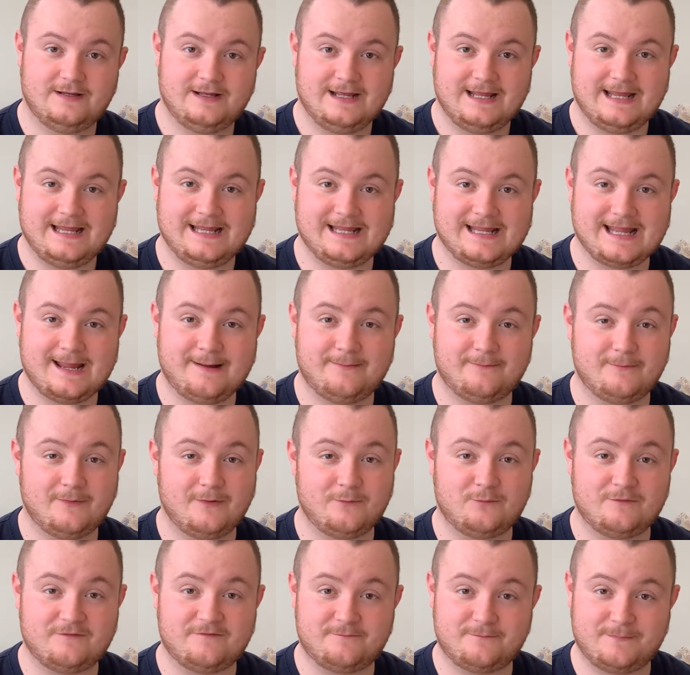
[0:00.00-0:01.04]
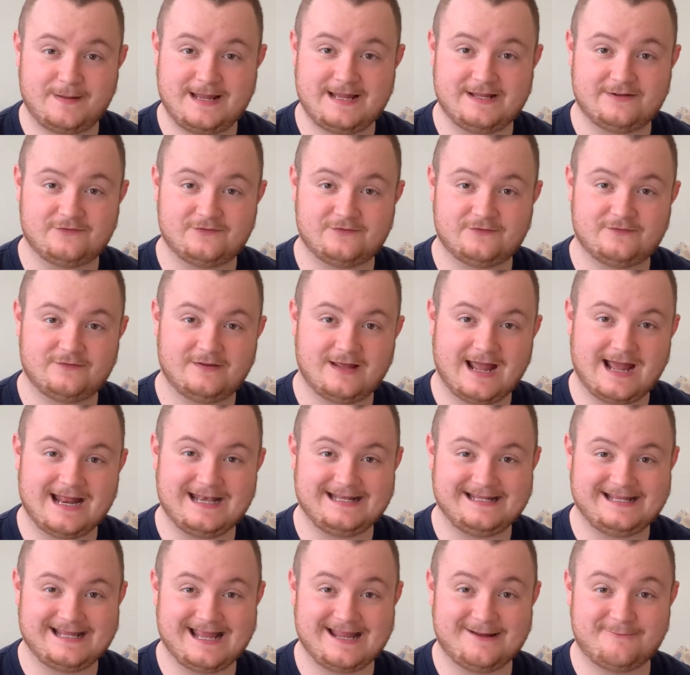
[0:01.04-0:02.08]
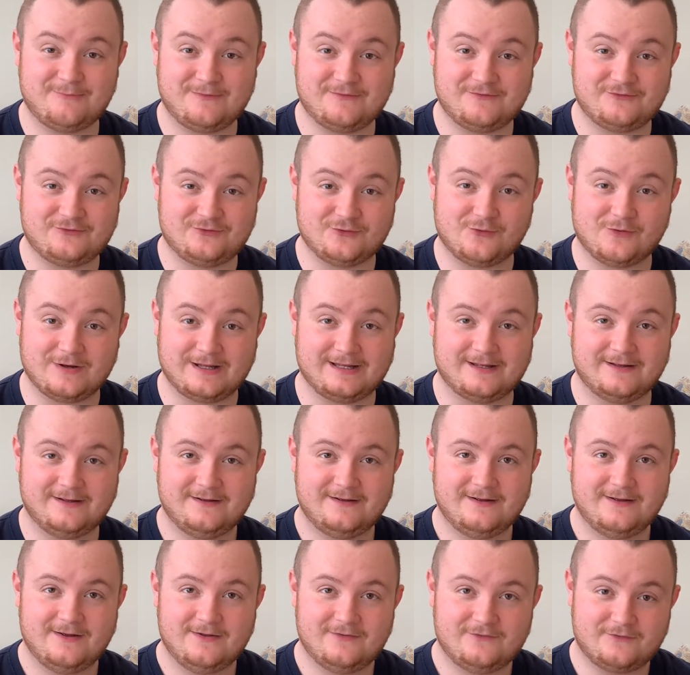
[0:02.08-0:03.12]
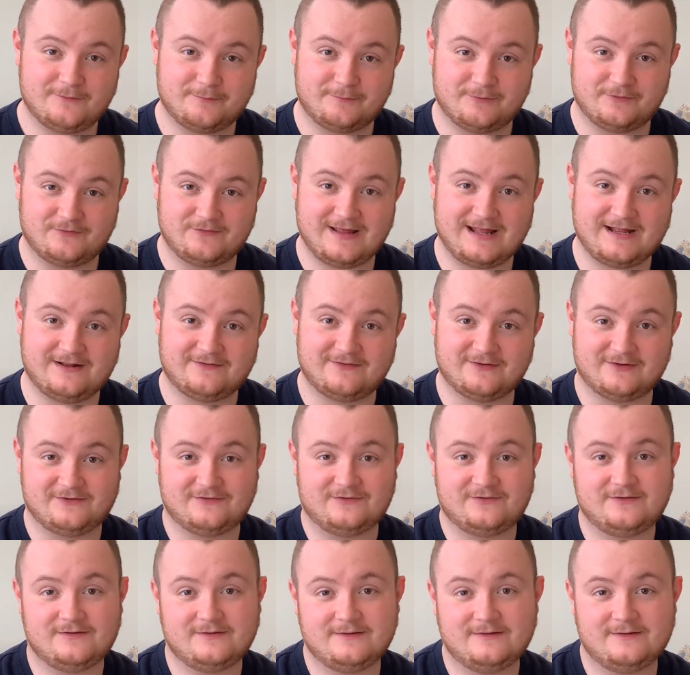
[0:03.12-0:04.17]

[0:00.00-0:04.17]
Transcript: He came with peace and he came with joy to protect us.